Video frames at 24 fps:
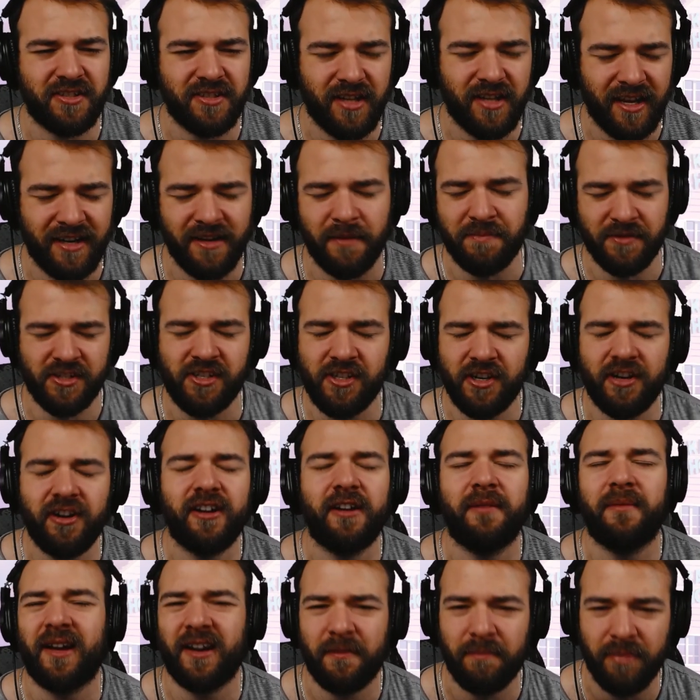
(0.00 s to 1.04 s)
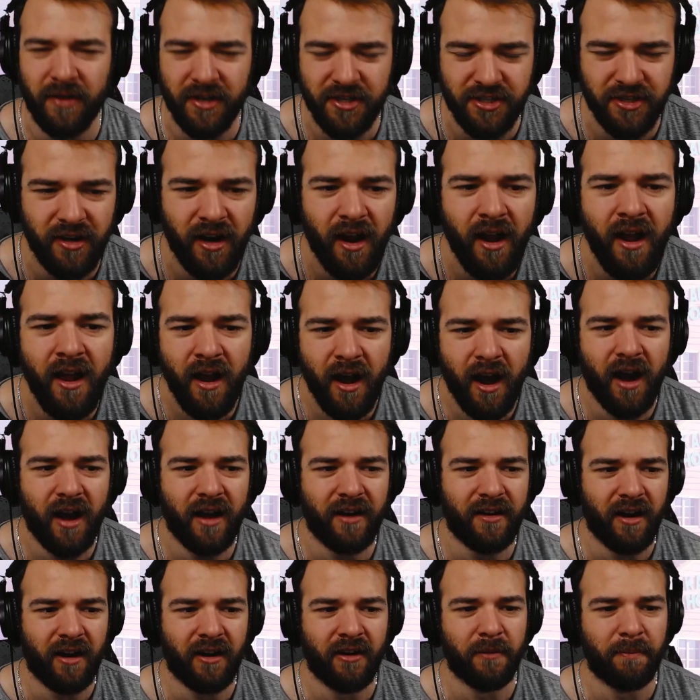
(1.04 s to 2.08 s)
an absurd amount of pressure
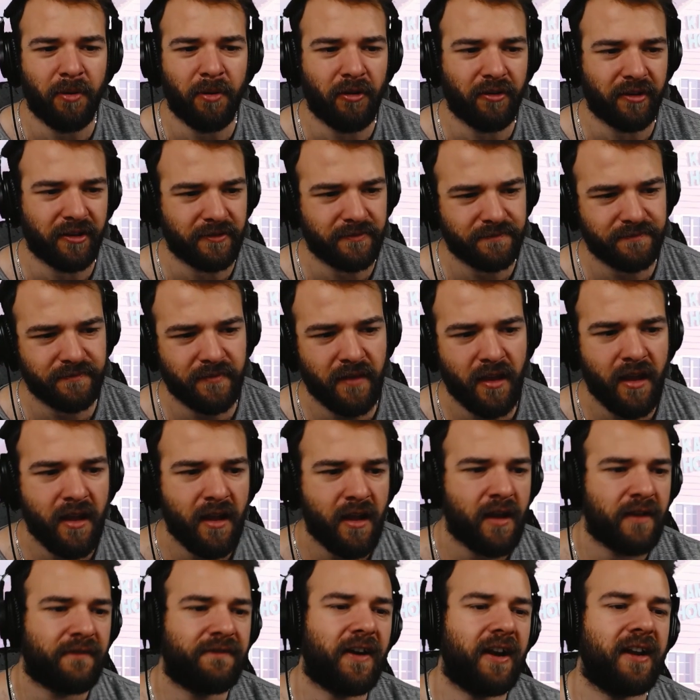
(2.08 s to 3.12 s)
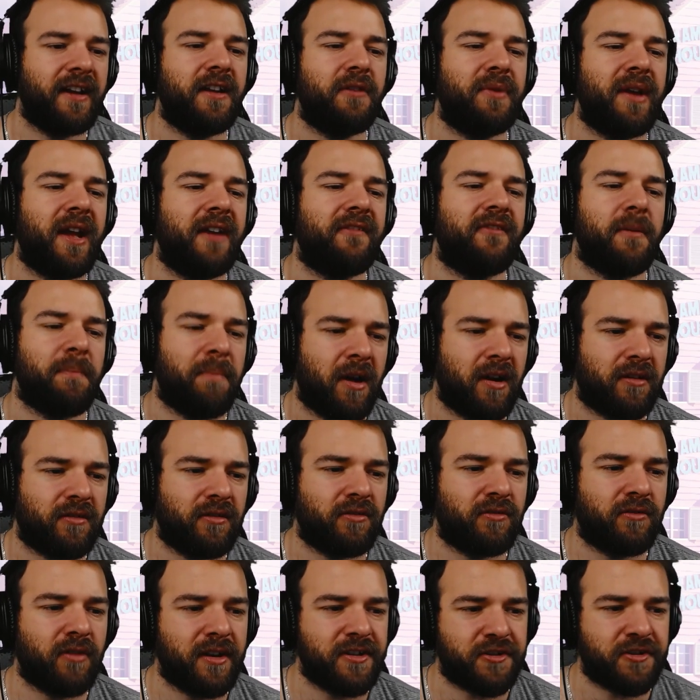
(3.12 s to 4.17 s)
on our opponent. Finally, we have
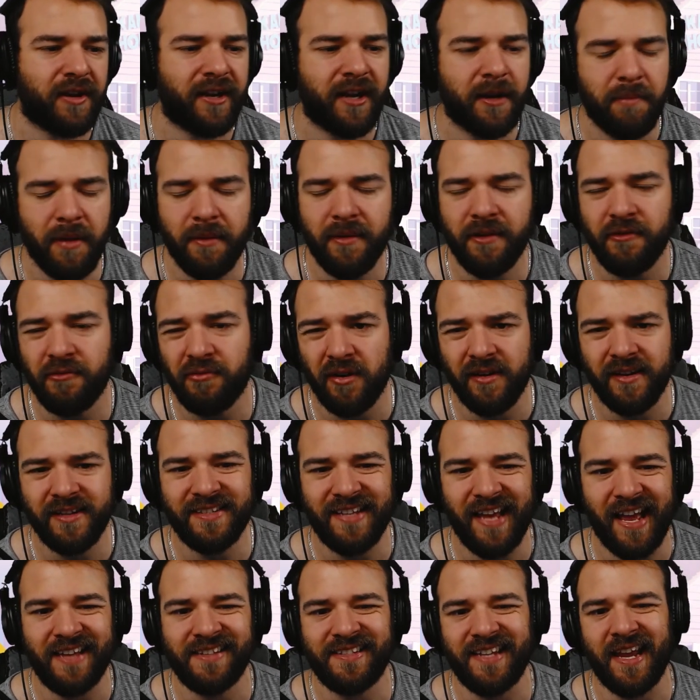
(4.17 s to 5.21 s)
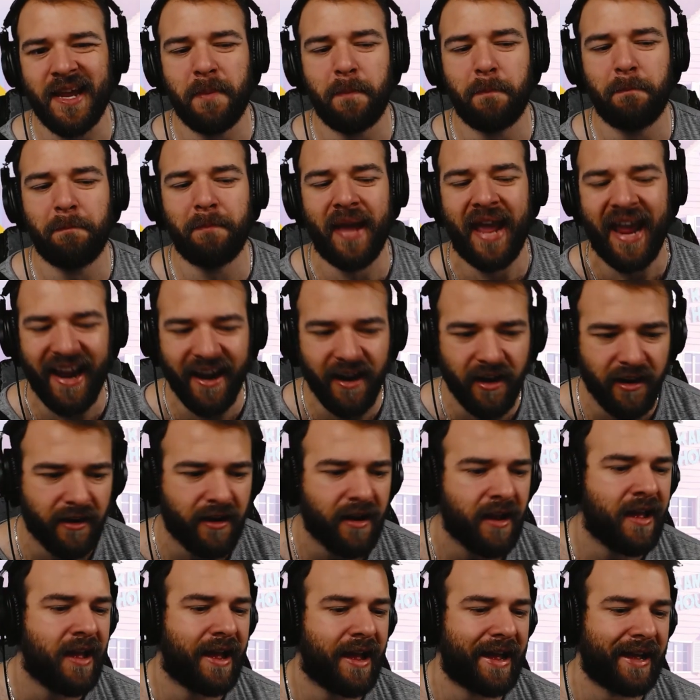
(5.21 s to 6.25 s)
Apocalypse Grudge, Great Ape Baby. We run this as a pair,
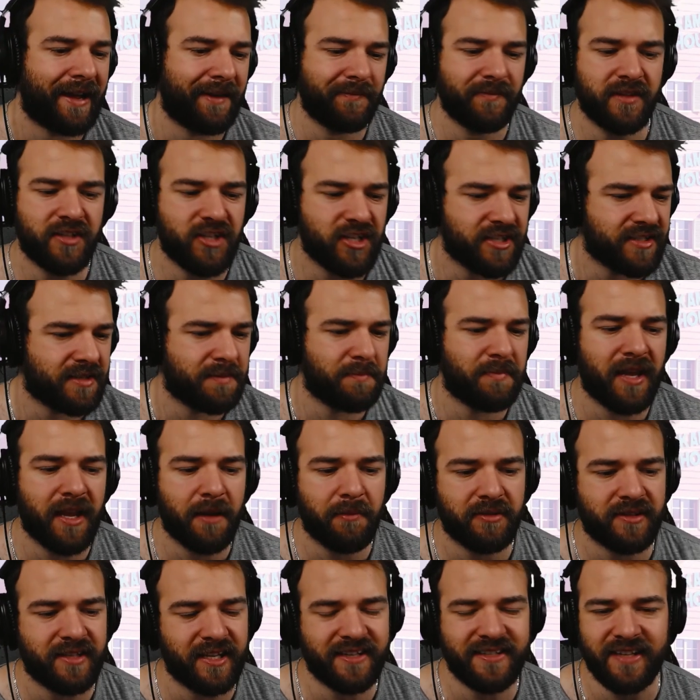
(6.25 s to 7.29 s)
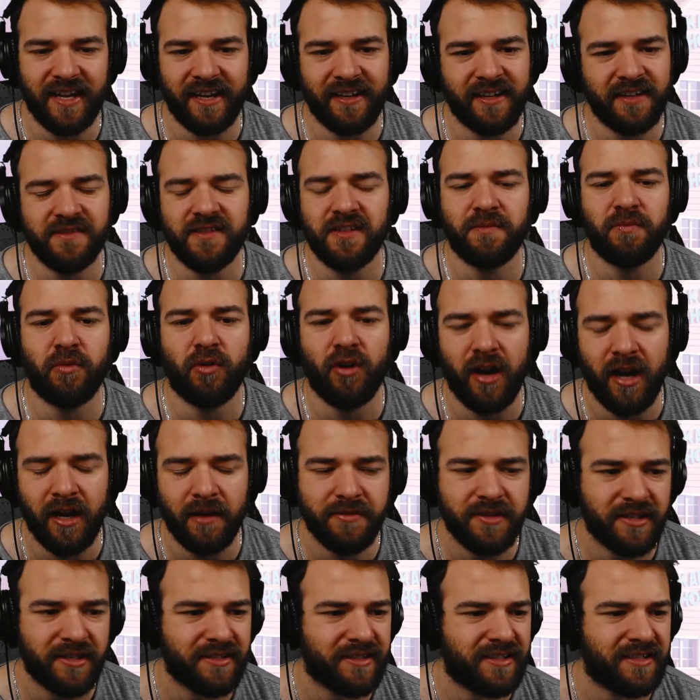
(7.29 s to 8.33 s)
just to be able to extend. Gives us more
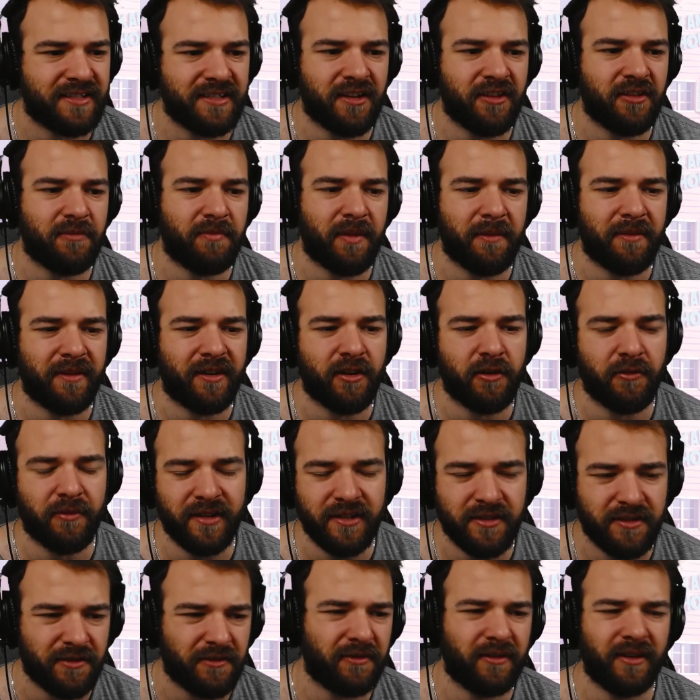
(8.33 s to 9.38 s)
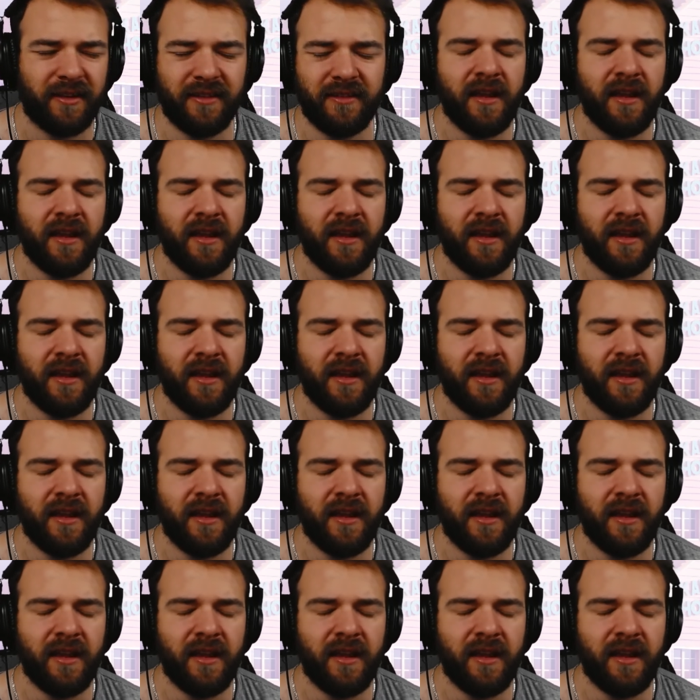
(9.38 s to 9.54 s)
options. It's another baby to go into.